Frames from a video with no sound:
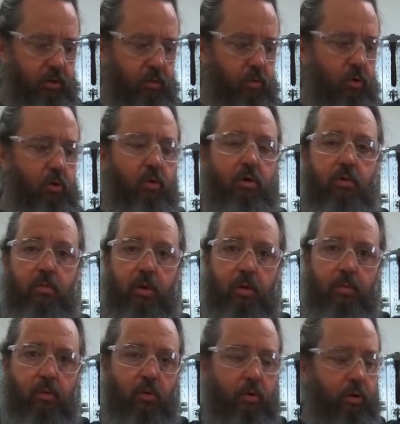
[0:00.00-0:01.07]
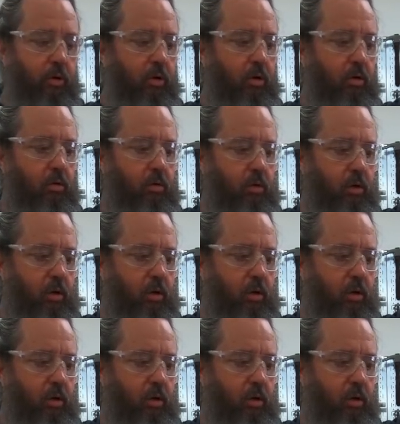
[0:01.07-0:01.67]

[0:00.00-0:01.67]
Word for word: that we're going to be pouring our